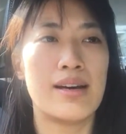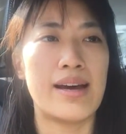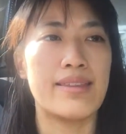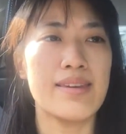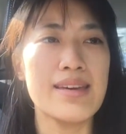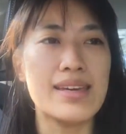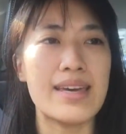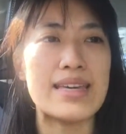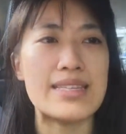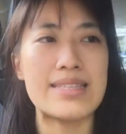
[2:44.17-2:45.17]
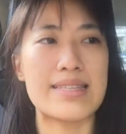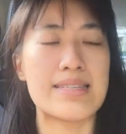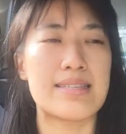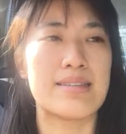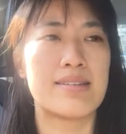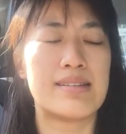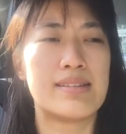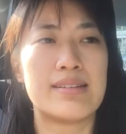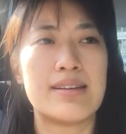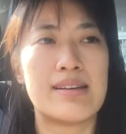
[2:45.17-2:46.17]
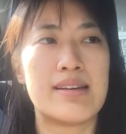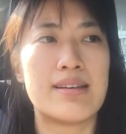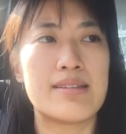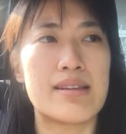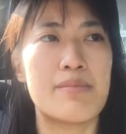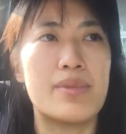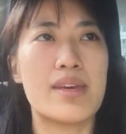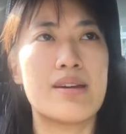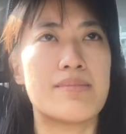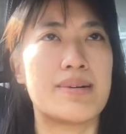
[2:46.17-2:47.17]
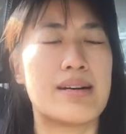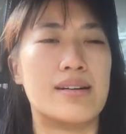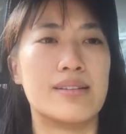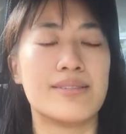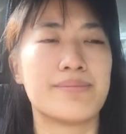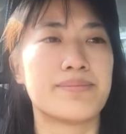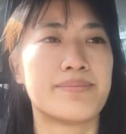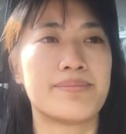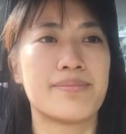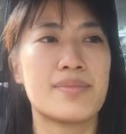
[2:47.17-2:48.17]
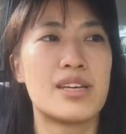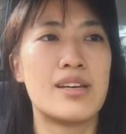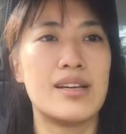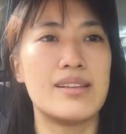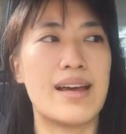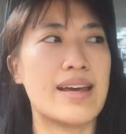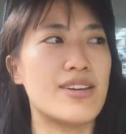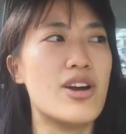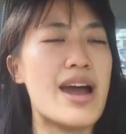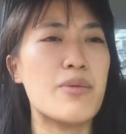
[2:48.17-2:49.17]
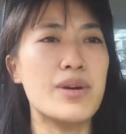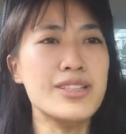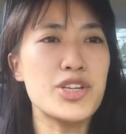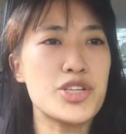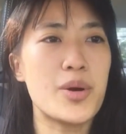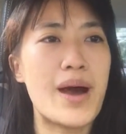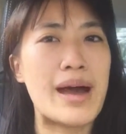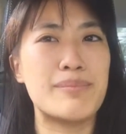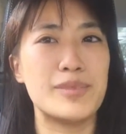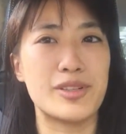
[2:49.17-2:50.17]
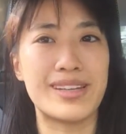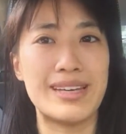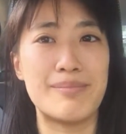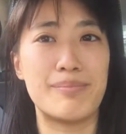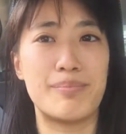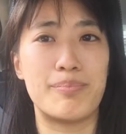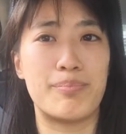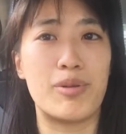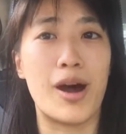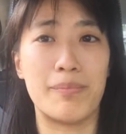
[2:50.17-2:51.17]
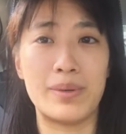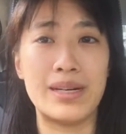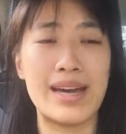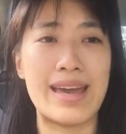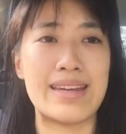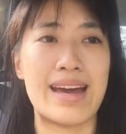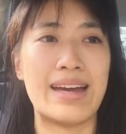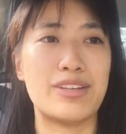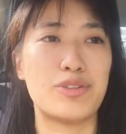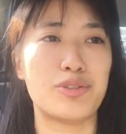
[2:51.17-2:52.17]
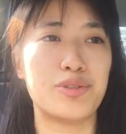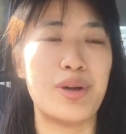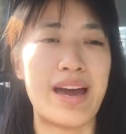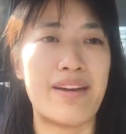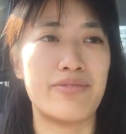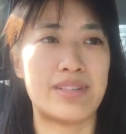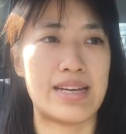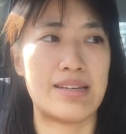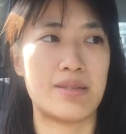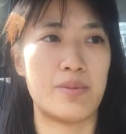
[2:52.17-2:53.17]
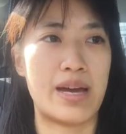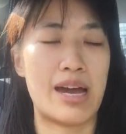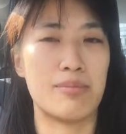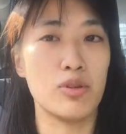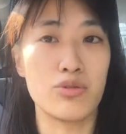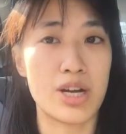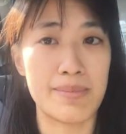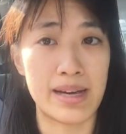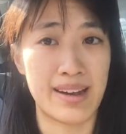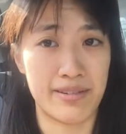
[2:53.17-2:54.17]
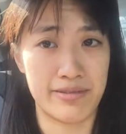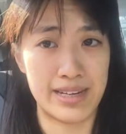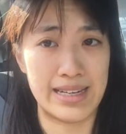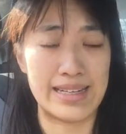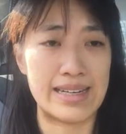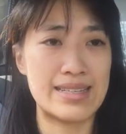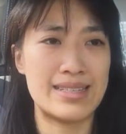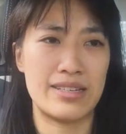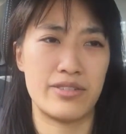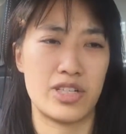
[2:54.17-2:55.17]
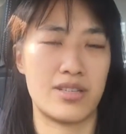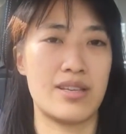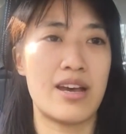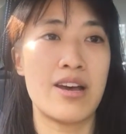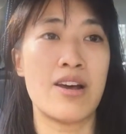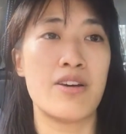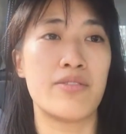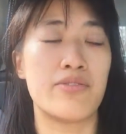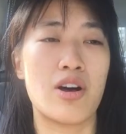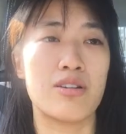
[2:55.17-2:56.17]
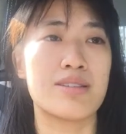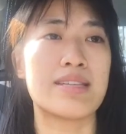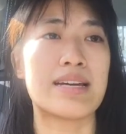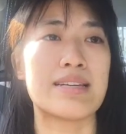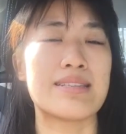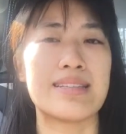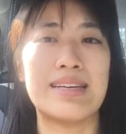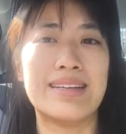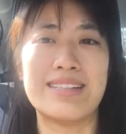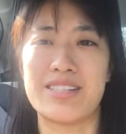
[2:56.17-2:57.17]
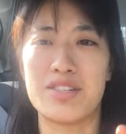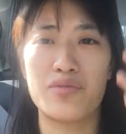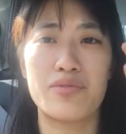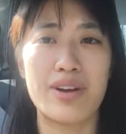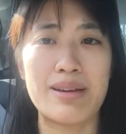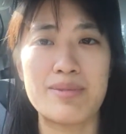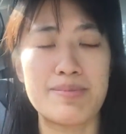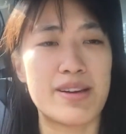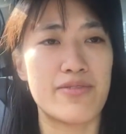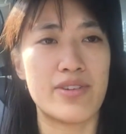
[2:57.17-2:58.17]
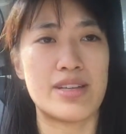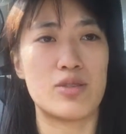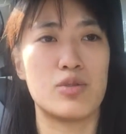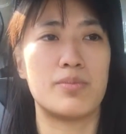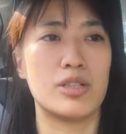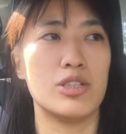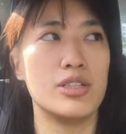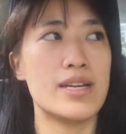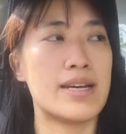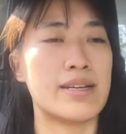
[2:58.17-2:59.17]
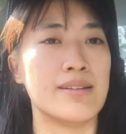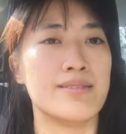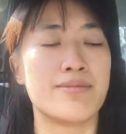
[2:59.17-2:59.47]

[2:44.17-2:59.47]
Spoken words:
I think it's something about, like, you know, I want to show up looking proper, and I do have days where I blow dry my hair really nice and it just falls nicely and just frames my face super good, and